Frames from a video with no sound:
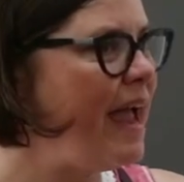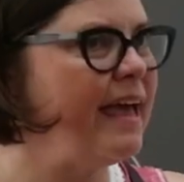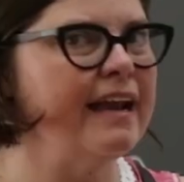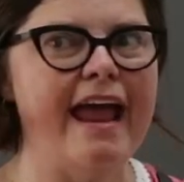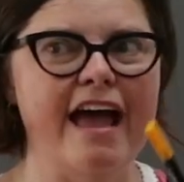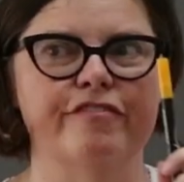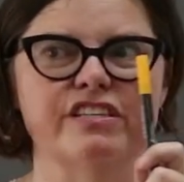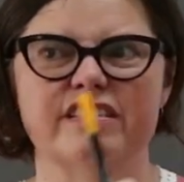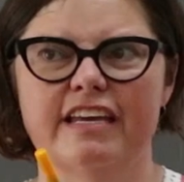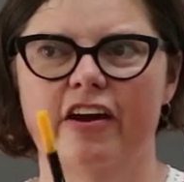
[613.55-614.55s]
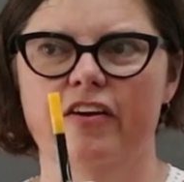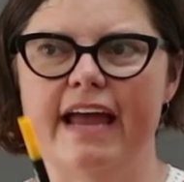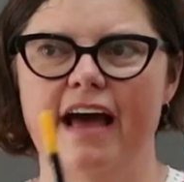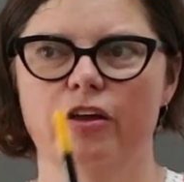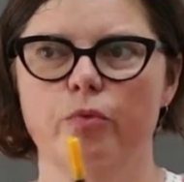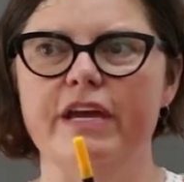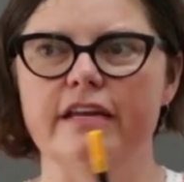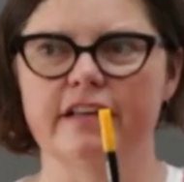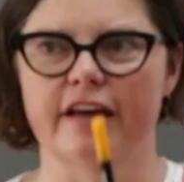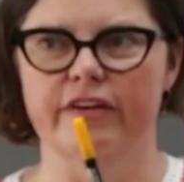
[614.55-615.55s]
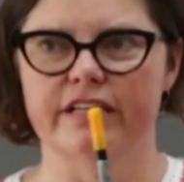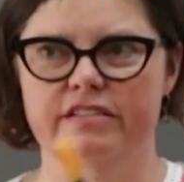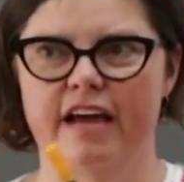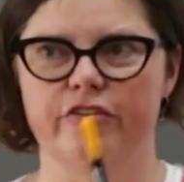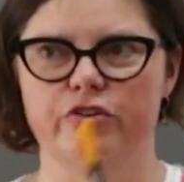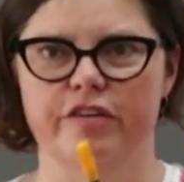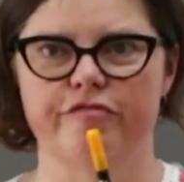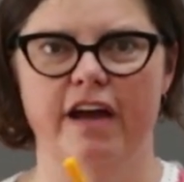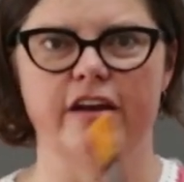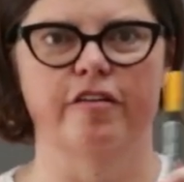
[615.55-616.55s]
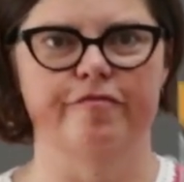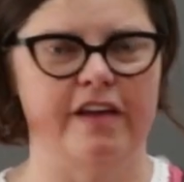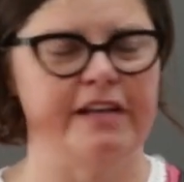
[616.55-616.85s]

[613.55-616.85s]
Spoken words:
And I have a scary Halloween lettering style you can find on